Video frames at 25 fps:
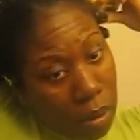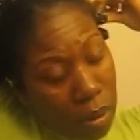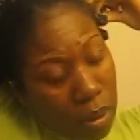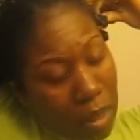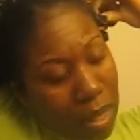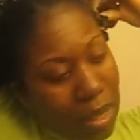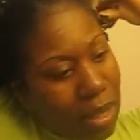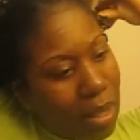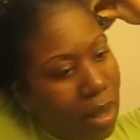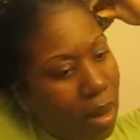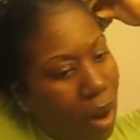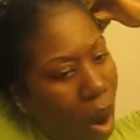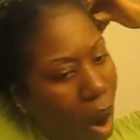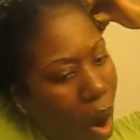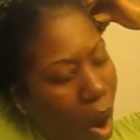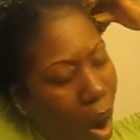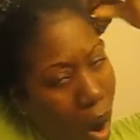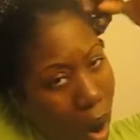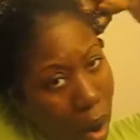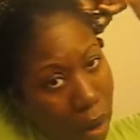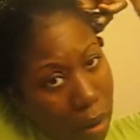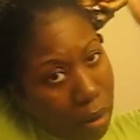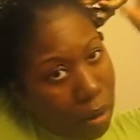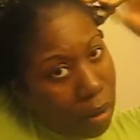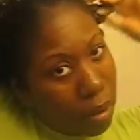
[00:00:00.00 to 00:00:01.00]
It's an
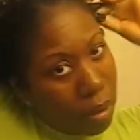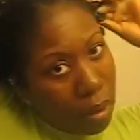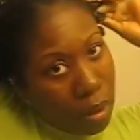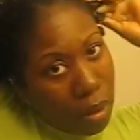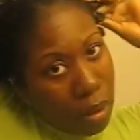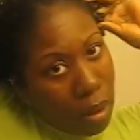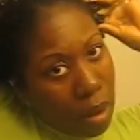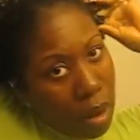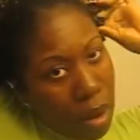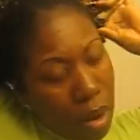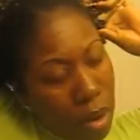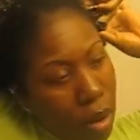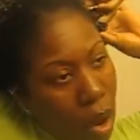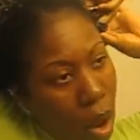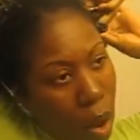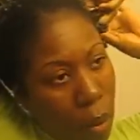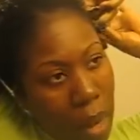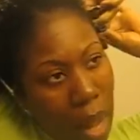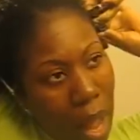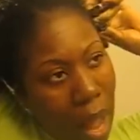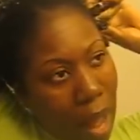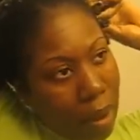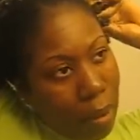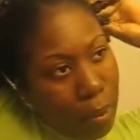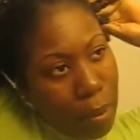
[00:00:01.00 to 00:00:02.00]
art,
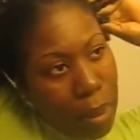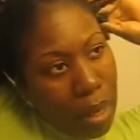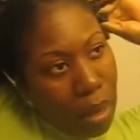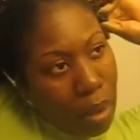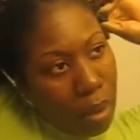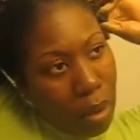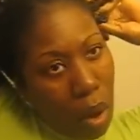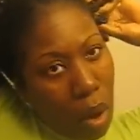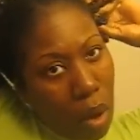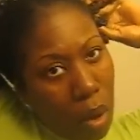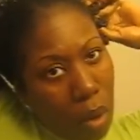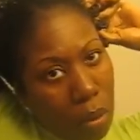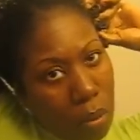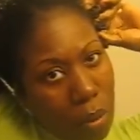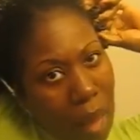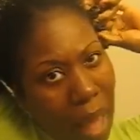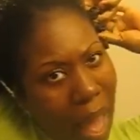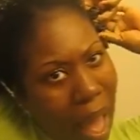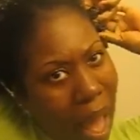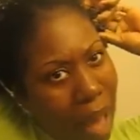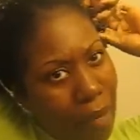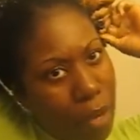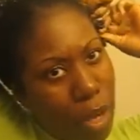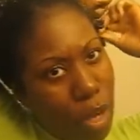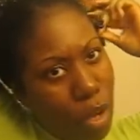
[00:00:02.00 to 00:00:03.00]
knowing how to be alone,
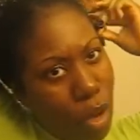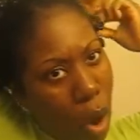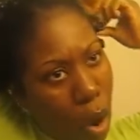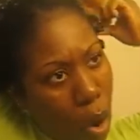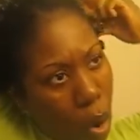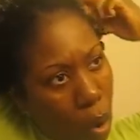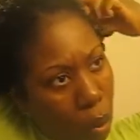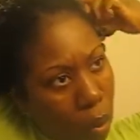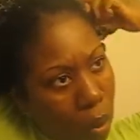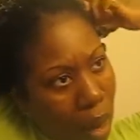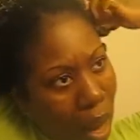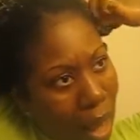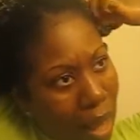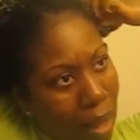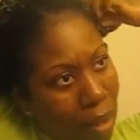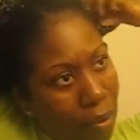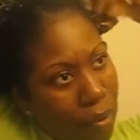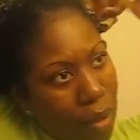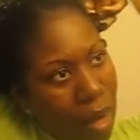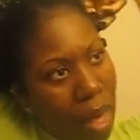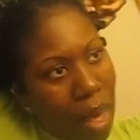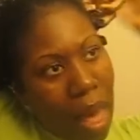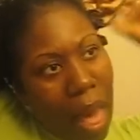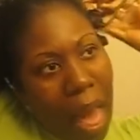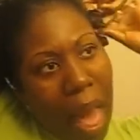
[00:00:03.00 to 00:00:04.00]
having your own life.
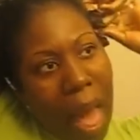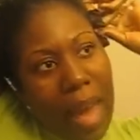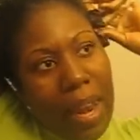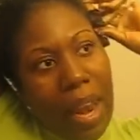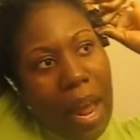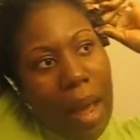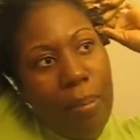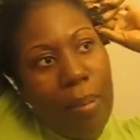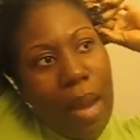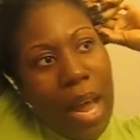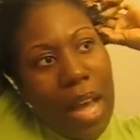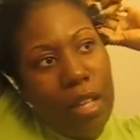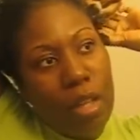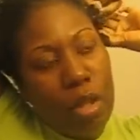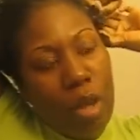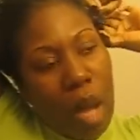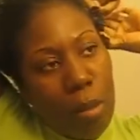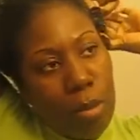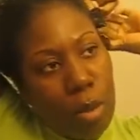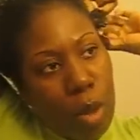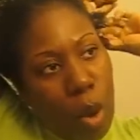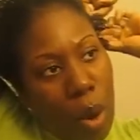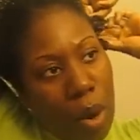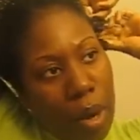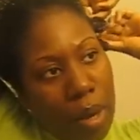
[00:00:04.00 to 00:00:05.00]
And
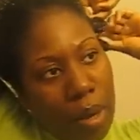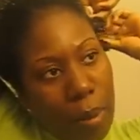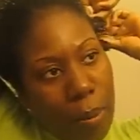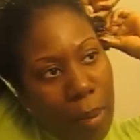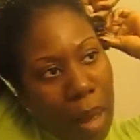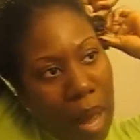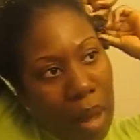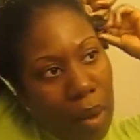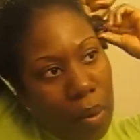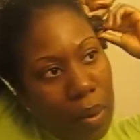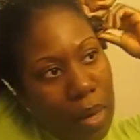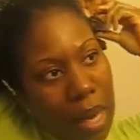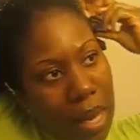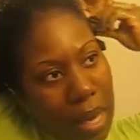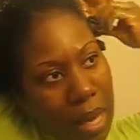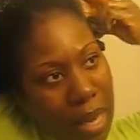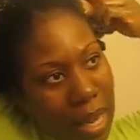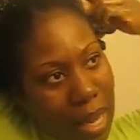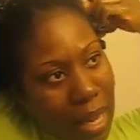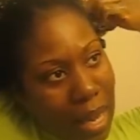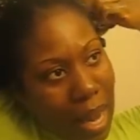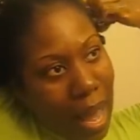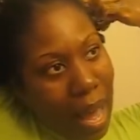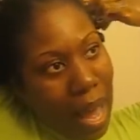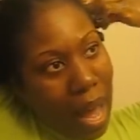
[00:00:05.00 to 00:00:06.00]
I'm talking about
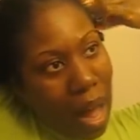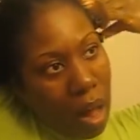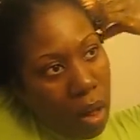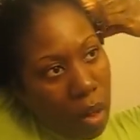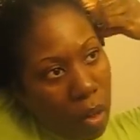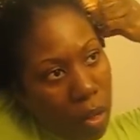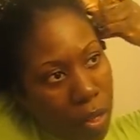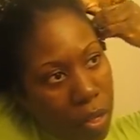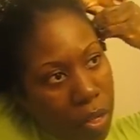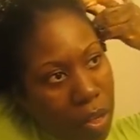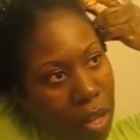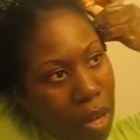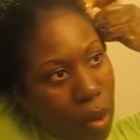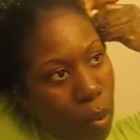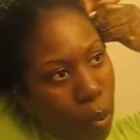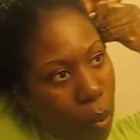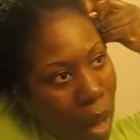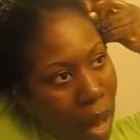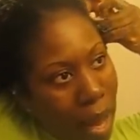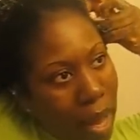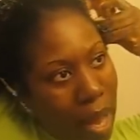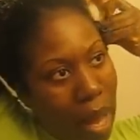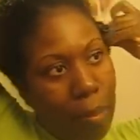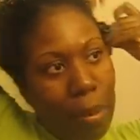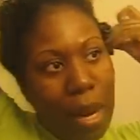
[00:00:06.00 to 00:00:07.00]
in a healthy
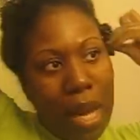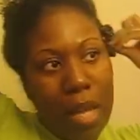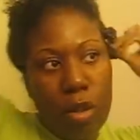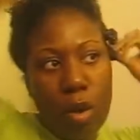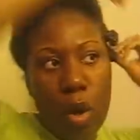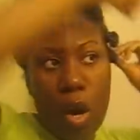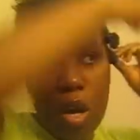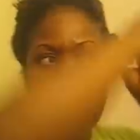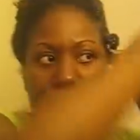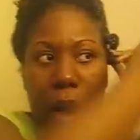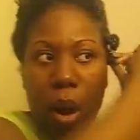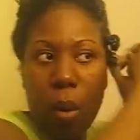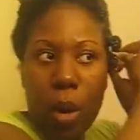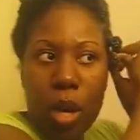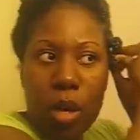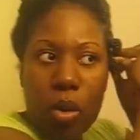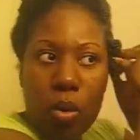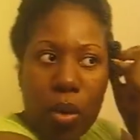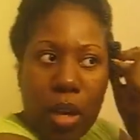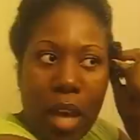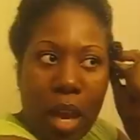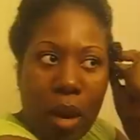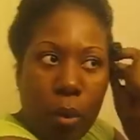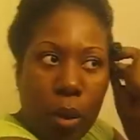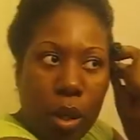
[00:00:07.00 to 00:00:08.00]
way. I'm not talking about when
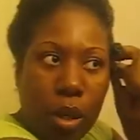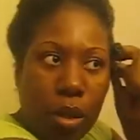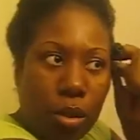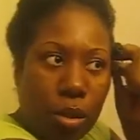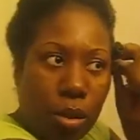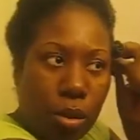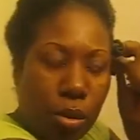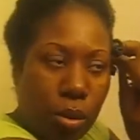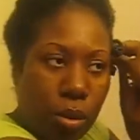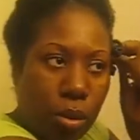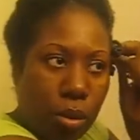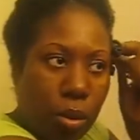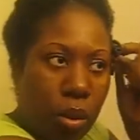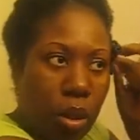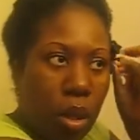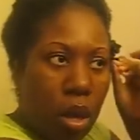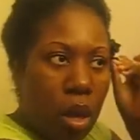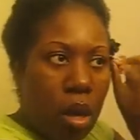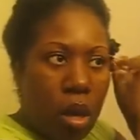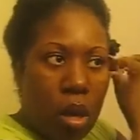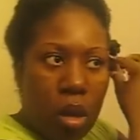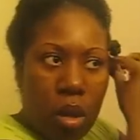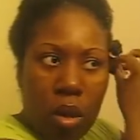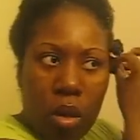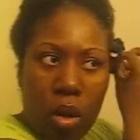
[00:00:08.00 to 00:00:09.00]
you get with a dude,
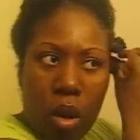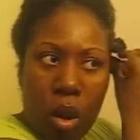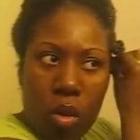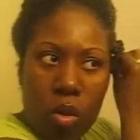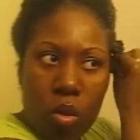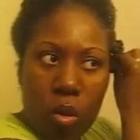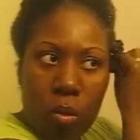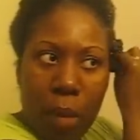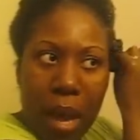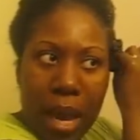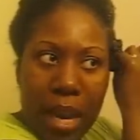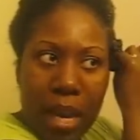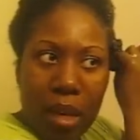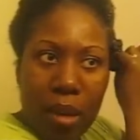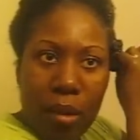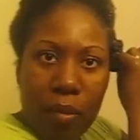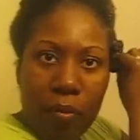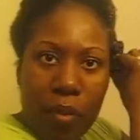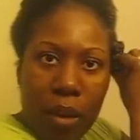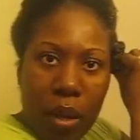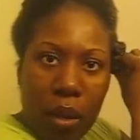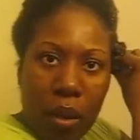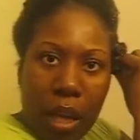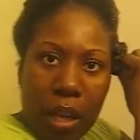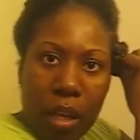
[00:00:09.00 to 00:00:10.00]
you know, you making
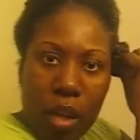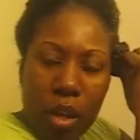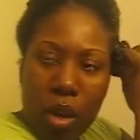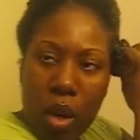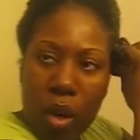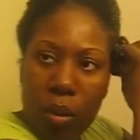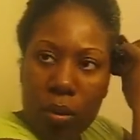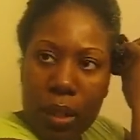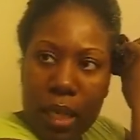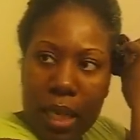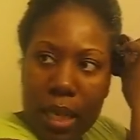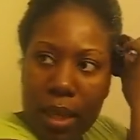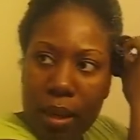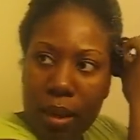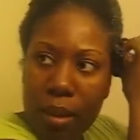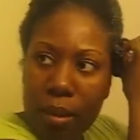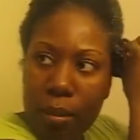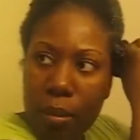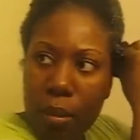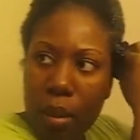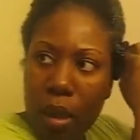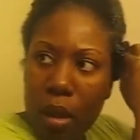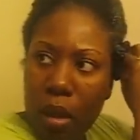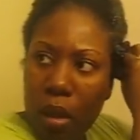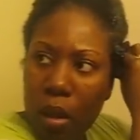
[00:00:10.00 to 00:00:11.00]
him feel like you don't need
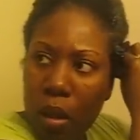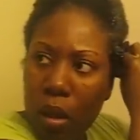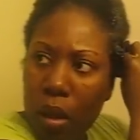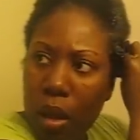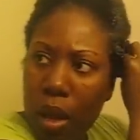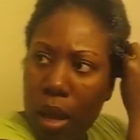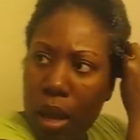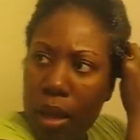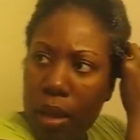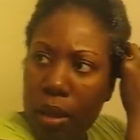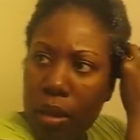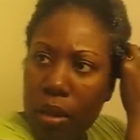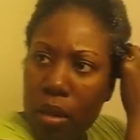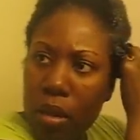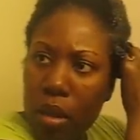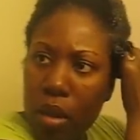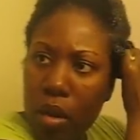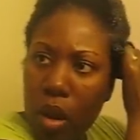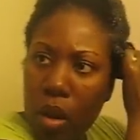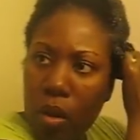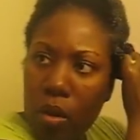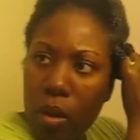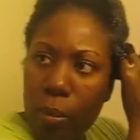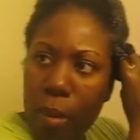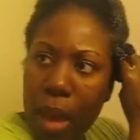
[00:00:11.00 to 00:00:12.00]
him. And, you
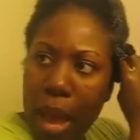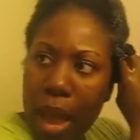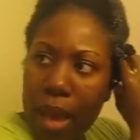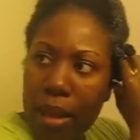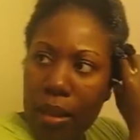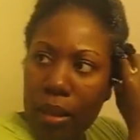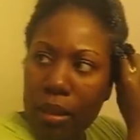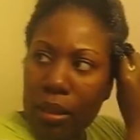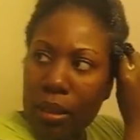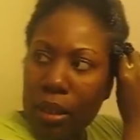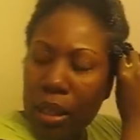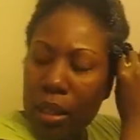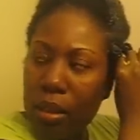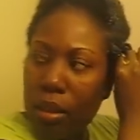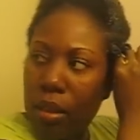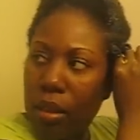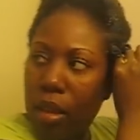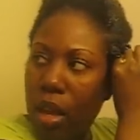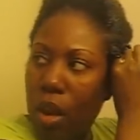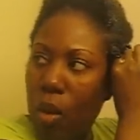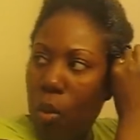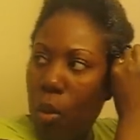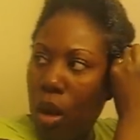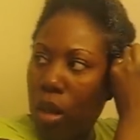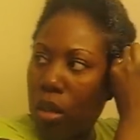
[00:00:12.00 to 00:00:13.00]
know, the man is sitting
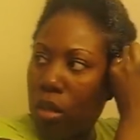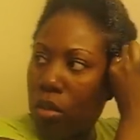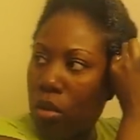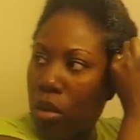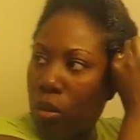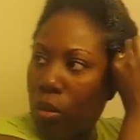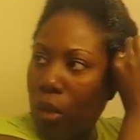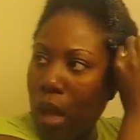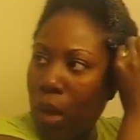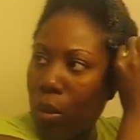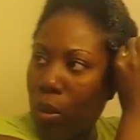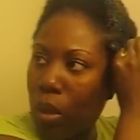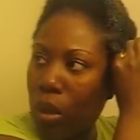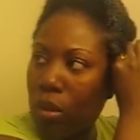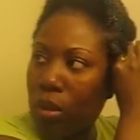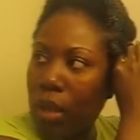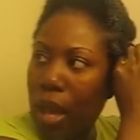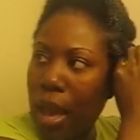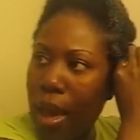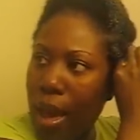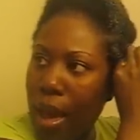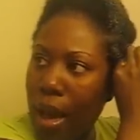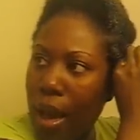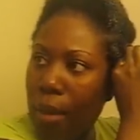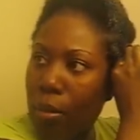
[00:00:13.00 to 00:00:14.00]
there wondering like, well,
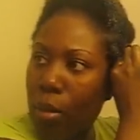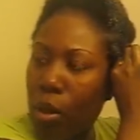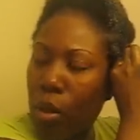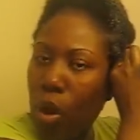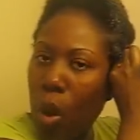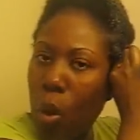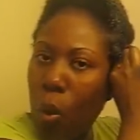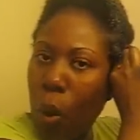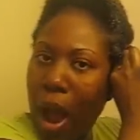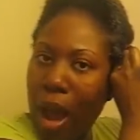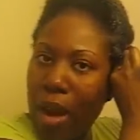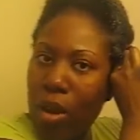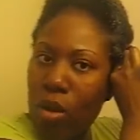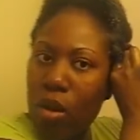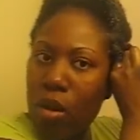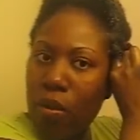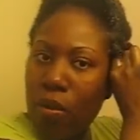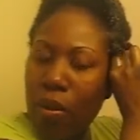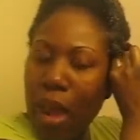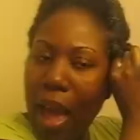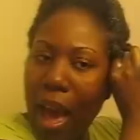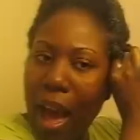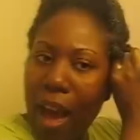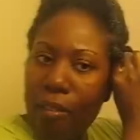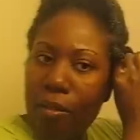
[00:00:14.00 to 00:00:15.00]
damn, you know, why do you
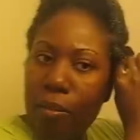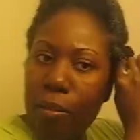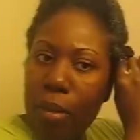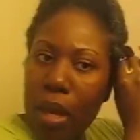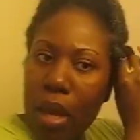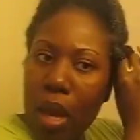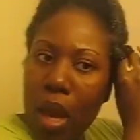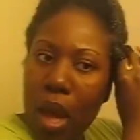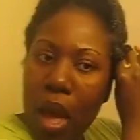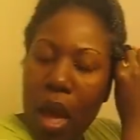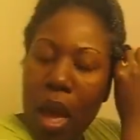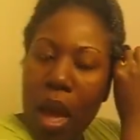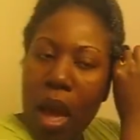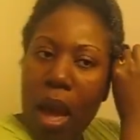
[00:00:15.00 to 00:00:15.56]
even have me?